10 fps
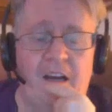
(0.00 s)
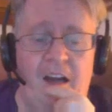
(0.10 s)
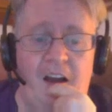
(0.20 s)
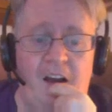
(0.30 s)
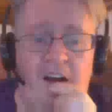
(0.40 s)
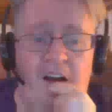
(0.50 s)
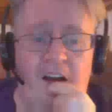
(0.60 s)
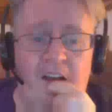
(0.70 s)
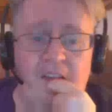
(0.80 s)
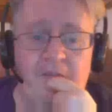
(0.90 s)

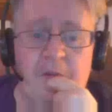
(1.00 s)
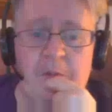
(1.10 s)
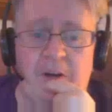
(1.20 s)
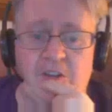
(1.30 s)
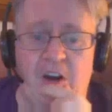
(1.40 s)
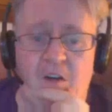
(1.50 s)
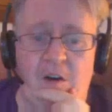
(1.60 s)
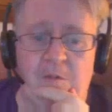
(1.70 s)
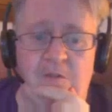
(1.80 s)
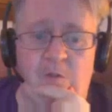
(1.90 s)
The female drow
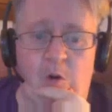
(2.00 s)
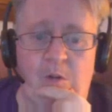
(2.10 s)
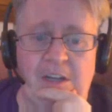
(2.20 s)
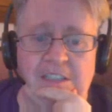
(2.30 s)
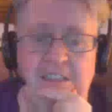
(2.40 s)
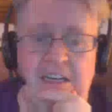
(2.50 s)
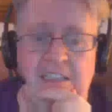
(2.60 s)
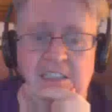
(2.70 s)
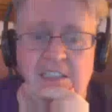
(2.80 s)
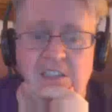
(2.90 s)
comes forward and
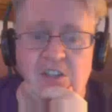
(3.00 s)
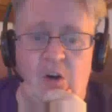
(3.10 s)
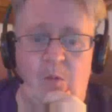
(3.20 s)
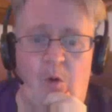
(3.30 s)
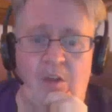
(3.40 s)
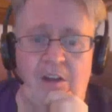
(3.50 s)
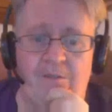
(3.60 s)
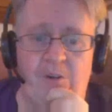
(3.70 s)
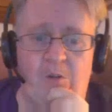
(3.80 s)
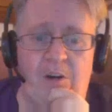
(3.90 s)
stands no more than a
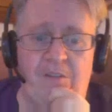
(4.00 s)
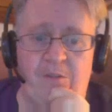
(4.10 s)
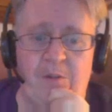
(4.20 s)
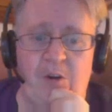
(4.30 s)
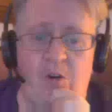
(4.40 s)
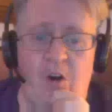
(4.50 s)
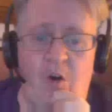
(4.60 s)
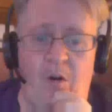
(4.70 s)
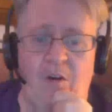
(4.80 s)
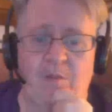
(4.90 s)
foot away from you.
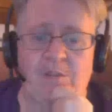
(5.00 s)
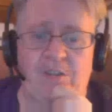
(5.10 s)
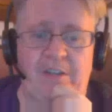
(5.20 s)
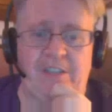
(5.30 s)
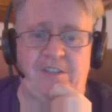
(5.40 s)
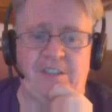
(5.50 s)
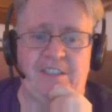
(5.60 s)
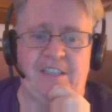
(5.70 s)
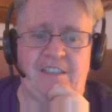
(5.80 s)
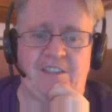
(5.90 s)
"Welcome, stranger,"
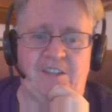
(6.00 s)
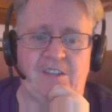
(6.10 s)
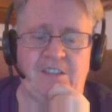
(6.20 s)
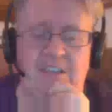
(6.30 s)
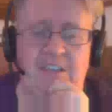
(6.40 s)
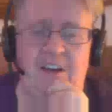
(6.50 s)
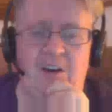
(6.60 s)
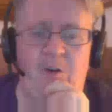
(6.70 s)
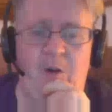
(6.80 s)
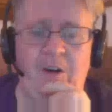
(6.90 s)
she says tersely.
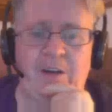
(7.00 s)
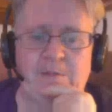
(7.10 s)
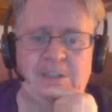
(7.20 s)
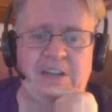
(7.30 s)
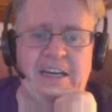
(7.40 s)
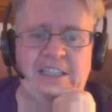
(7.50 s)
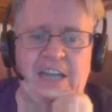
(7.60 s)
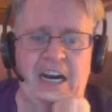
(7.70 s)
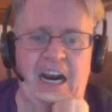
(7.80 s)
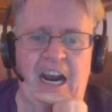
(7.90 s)
"Welcome,
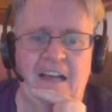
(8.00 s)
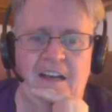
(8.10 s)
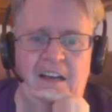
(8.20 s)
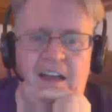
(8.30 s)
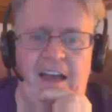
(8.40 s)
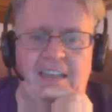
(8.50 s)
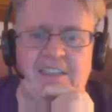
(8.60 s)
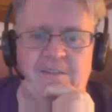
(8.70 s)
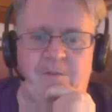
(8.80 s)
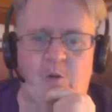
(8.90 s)
stranger."
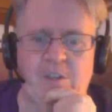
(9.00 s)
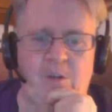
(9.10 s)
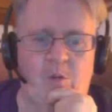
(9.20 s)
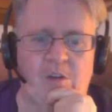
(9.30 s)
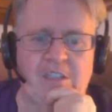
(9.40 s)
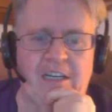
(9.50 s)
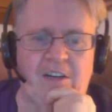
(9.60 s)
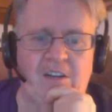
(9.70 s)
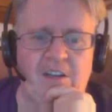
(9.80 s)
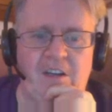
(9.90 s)
As if forcing the words
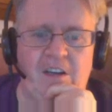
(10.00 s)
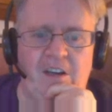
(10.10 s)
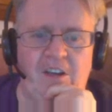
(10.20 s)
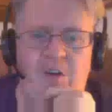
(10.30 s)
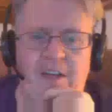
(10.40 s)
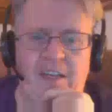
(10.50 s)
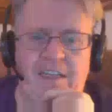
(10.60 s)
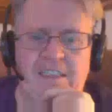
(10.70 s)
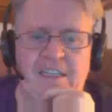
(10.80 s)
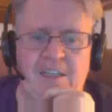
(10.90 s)
out. You get
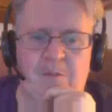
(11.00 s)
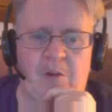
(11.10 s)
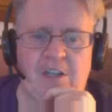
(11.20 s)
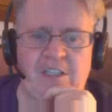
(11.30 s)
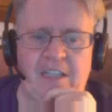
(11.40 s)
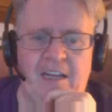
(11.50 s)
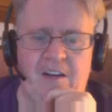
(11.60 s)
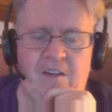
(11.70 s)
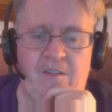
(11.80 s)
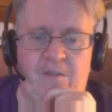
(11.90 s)
the distinct impression
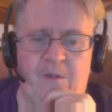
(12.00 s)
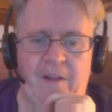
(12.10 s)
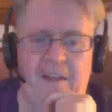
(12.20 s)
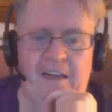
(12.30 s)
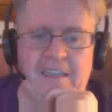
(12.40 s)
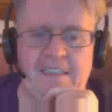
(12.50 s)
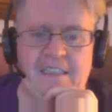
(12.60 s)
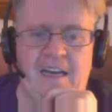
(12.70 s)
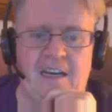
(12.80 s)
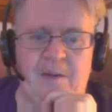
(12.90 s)
that friendliness
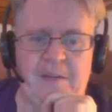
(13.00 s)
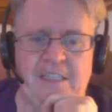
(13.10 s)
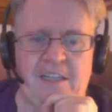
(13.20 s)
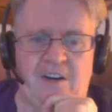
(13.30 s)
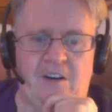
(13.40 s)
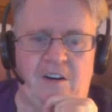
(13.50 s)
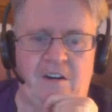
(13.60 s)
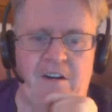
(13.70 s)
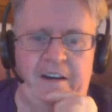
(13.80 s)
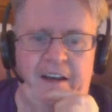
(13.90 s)
does not come easy to
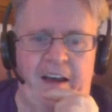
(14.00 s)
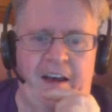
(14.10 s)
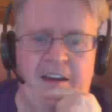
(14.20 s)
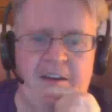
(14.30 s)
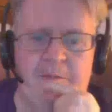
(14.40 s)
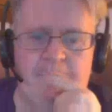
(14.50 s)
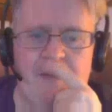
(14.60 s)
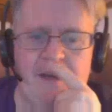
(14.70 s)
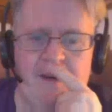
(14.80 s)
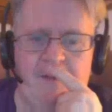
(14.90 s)
her. "I am